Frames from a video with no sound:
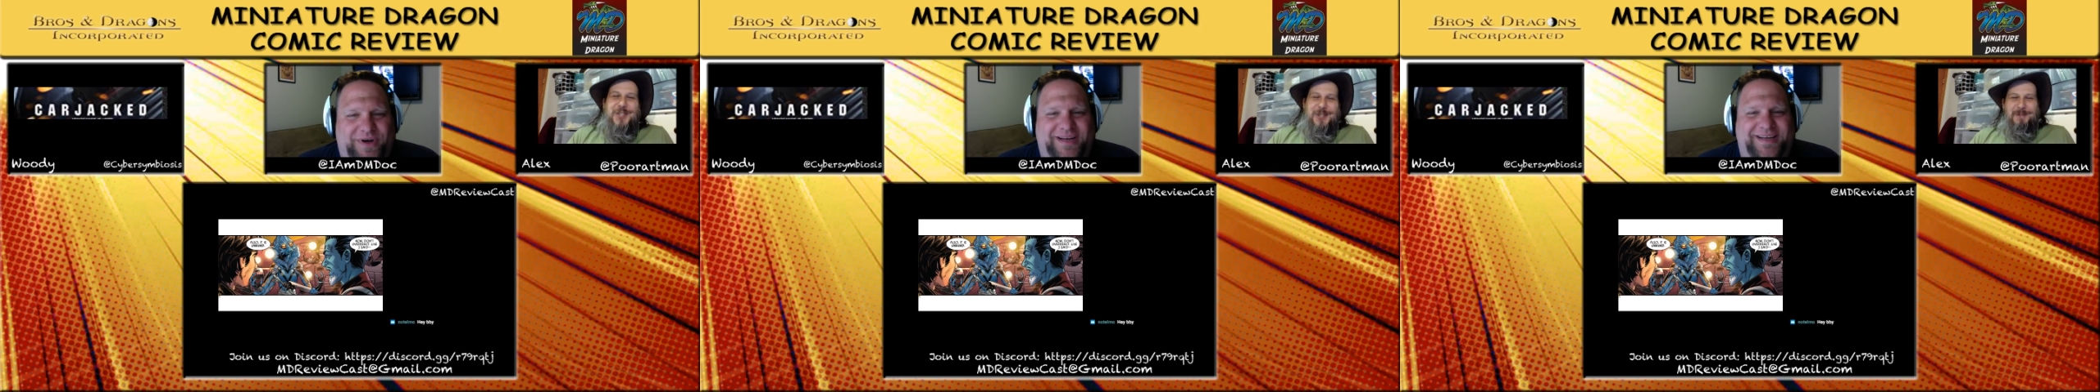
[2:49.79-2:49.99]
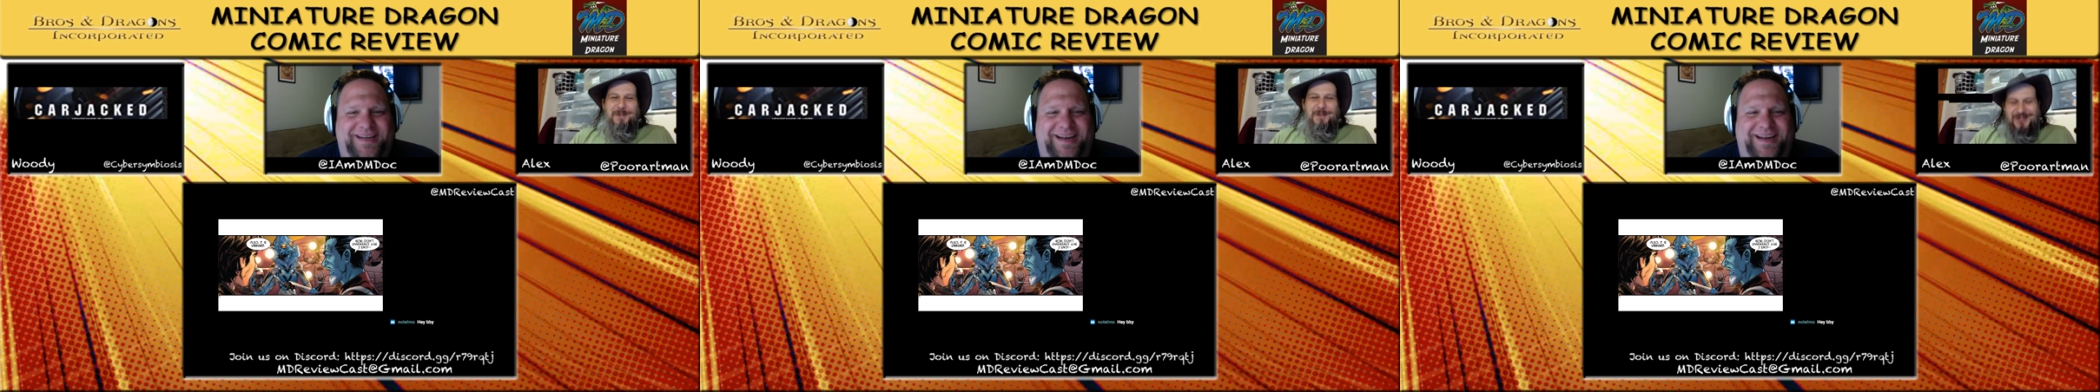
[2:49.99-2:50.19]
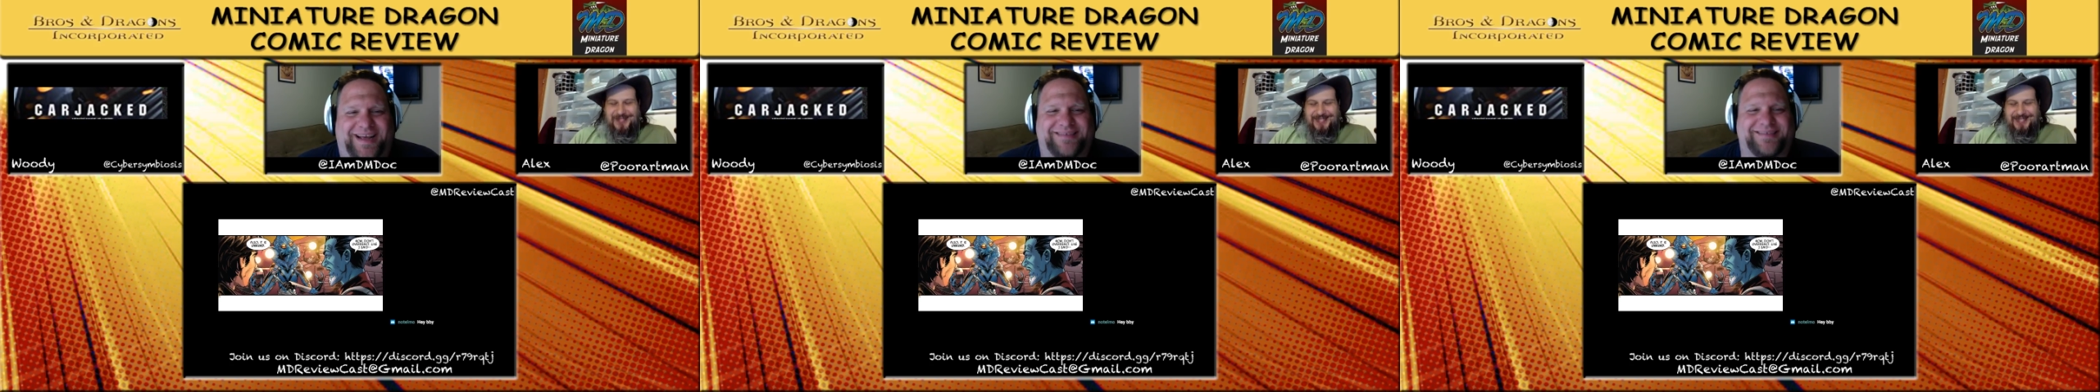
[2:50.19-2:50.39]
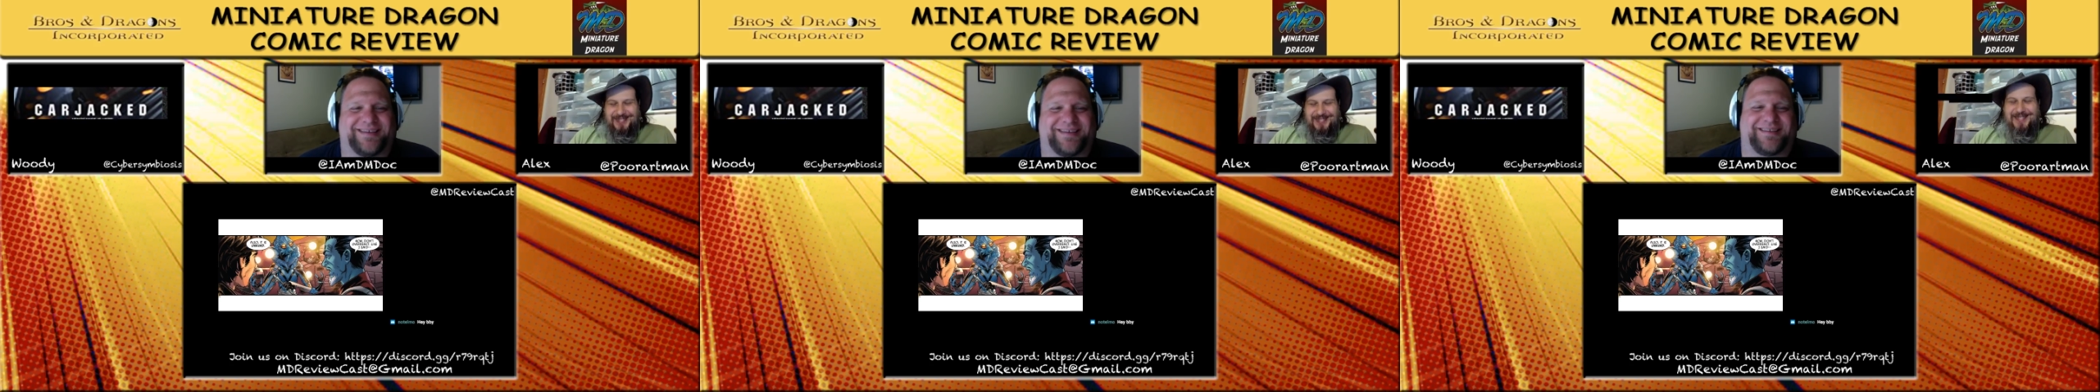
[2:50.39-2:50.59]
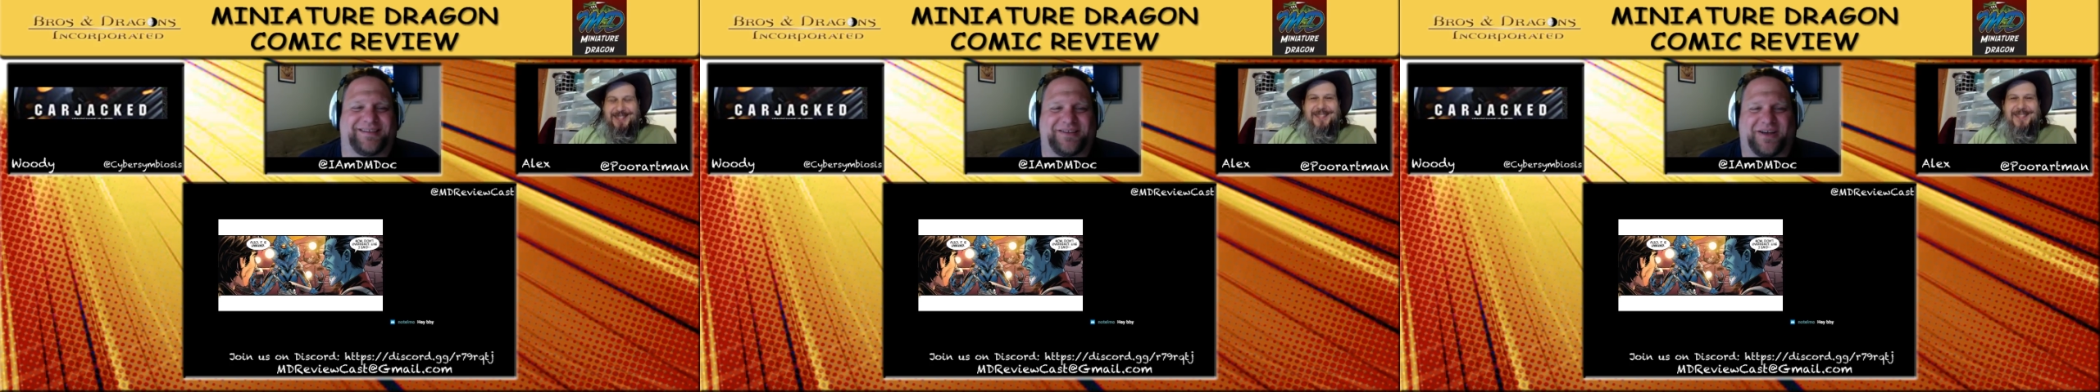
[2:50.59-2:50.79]
did ask
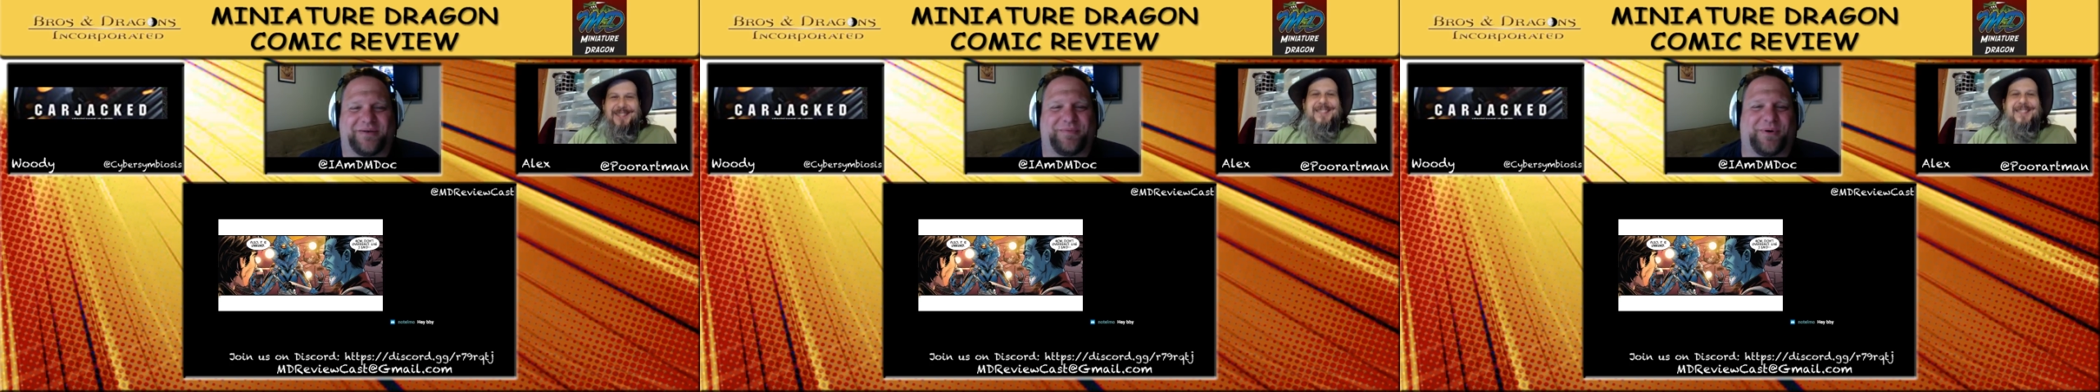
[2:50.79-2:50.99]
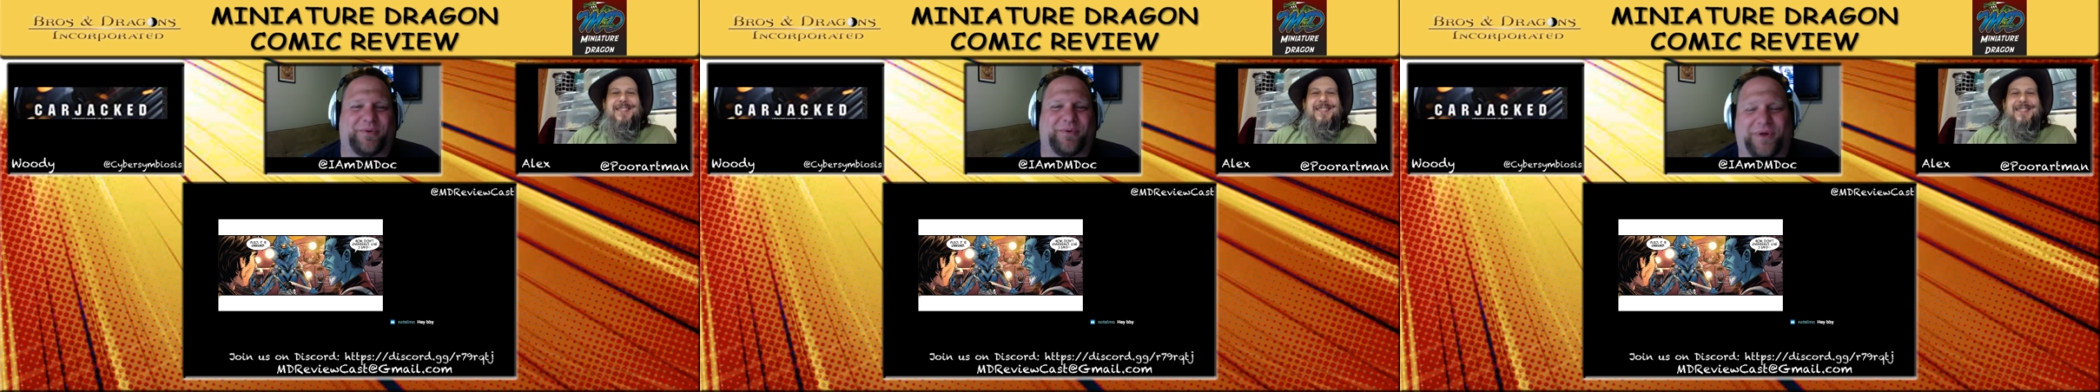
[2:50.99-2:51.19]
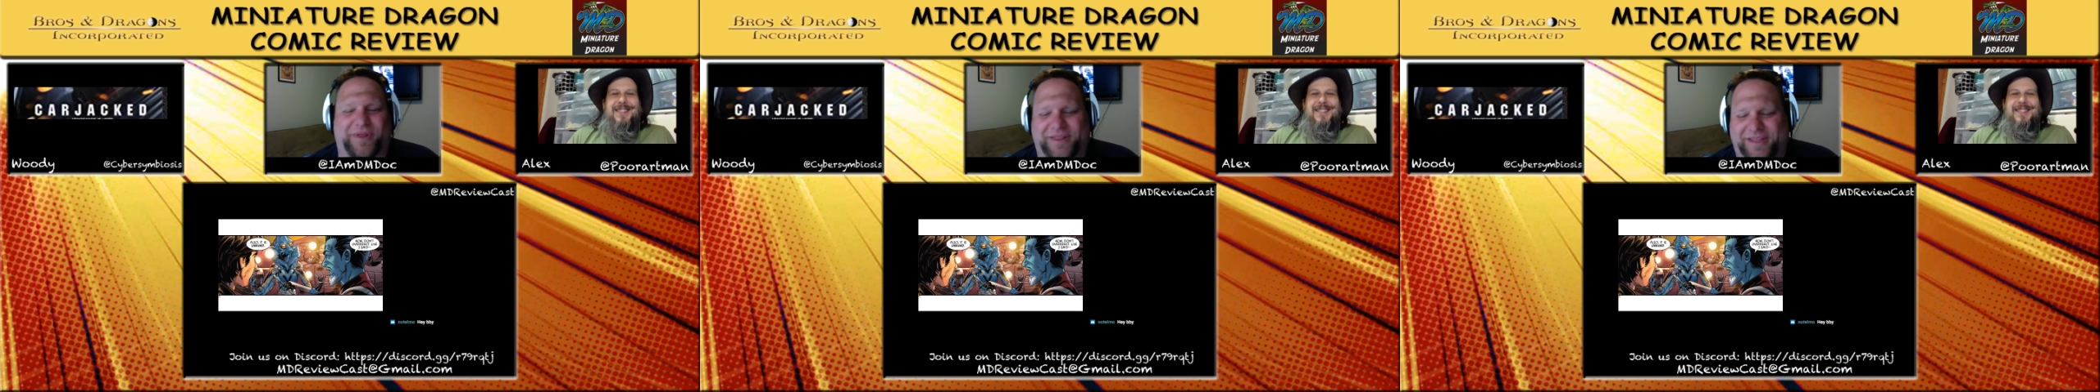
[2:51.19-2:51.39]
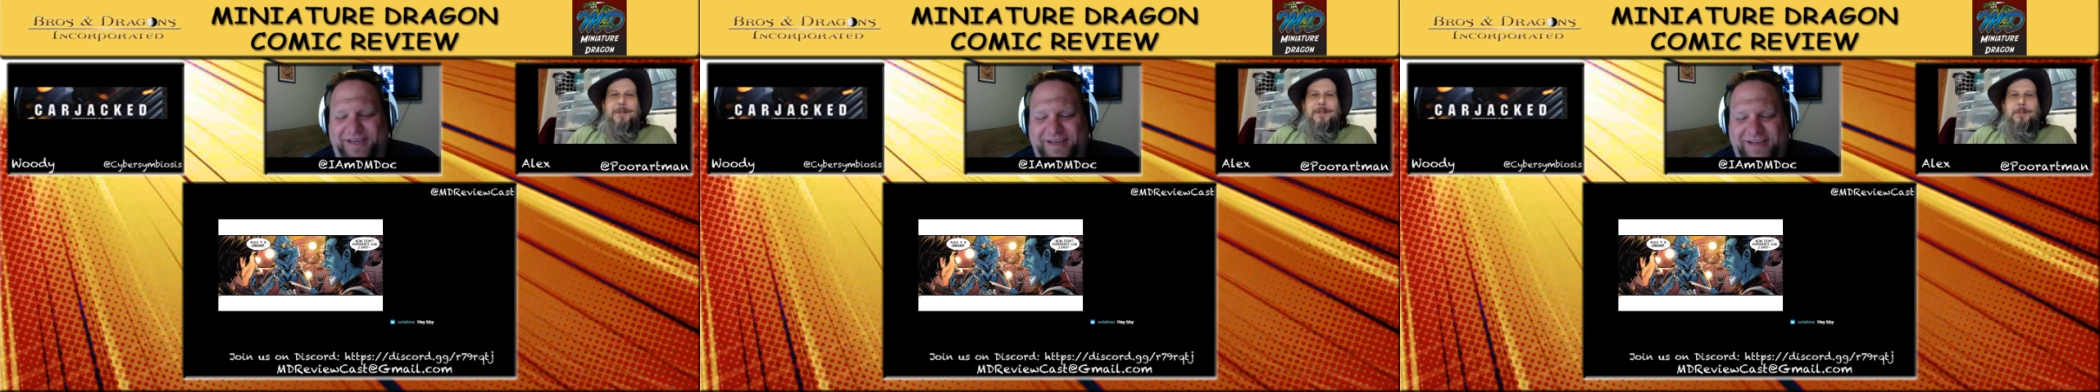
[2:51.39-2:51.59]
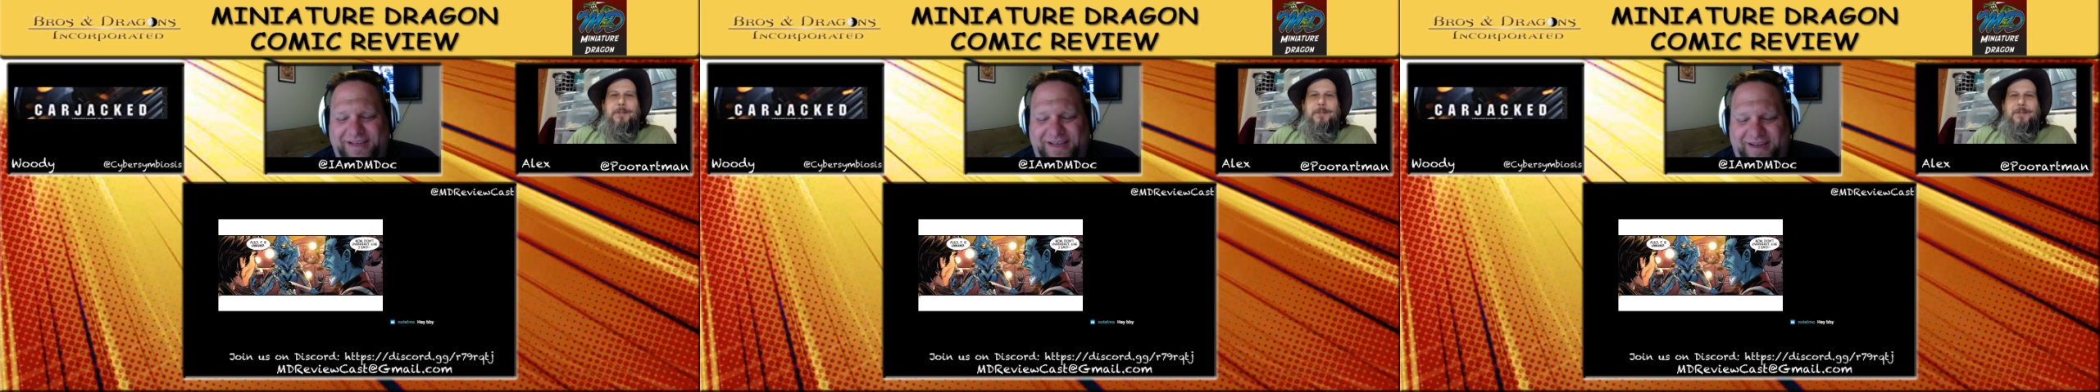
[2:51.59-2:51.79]
us to talk about one thing.